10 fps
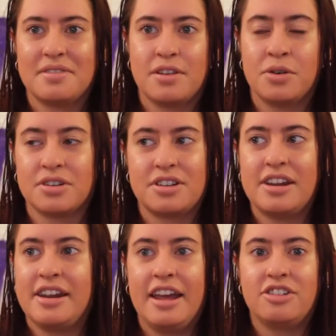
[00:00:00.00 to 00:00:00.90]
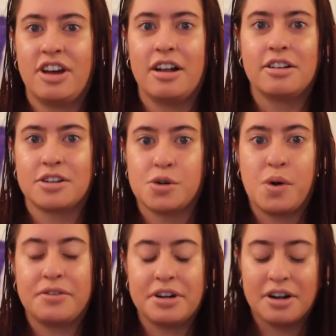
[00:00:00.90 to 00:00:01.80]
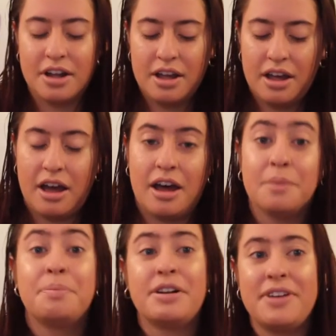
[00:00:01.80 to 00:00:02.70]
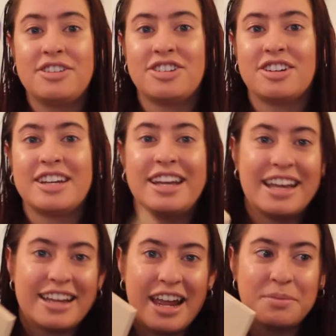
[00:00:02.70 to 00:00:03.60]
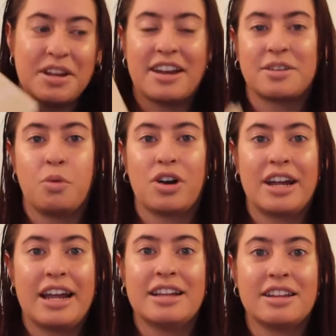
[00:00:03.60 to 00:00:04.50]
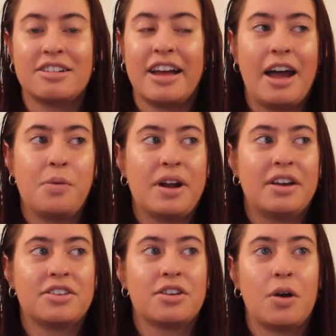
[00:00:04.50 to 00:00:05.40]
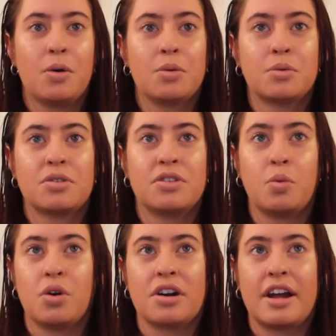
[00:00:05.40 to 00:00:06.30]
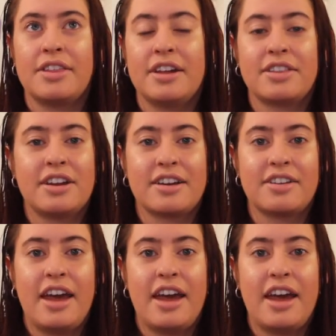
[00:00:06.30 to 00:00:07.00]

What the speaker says: or DHL or whoever, but eventually it came the next morning. It literally, I went out to go to work I think the next